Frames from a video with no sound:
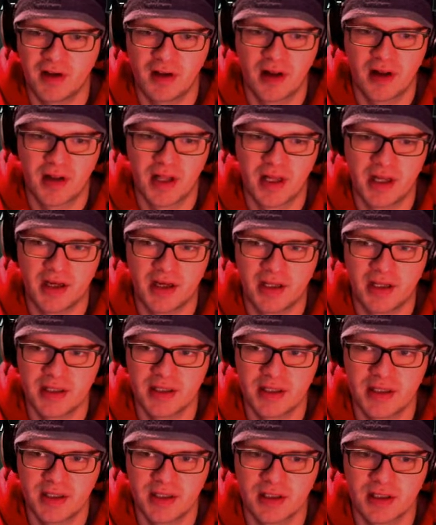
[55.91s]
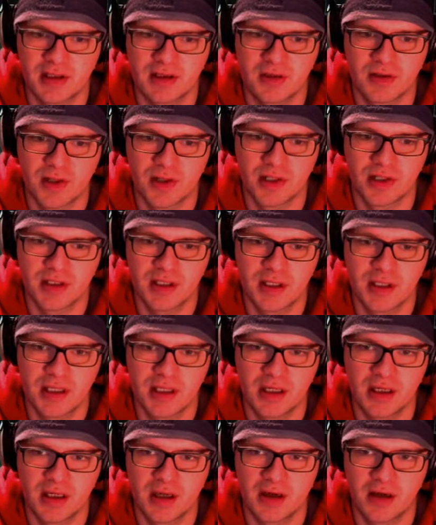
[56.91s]
And then this is
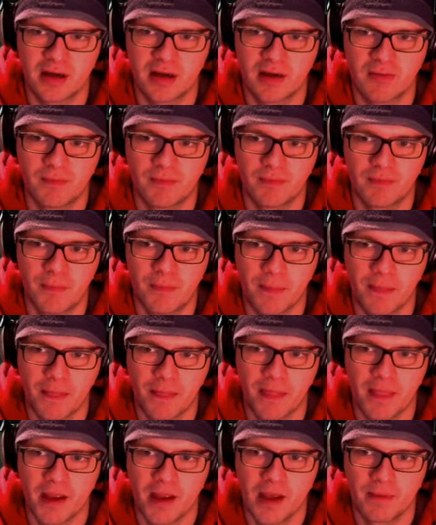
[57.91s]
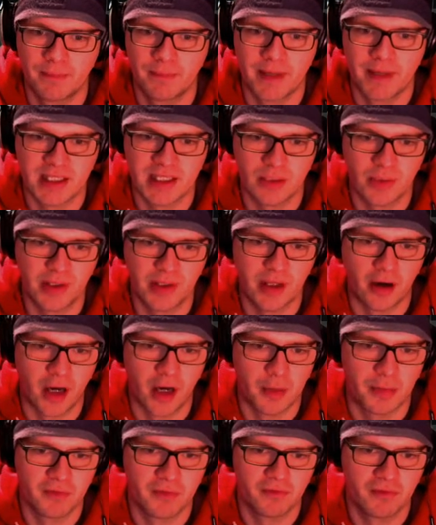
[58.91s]
20, oh yeah. Basically we
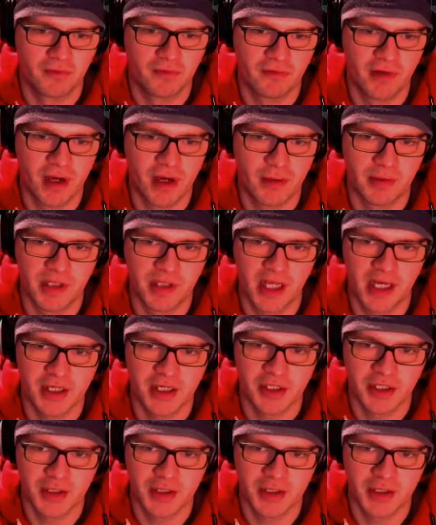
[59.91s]
don't reopen the action.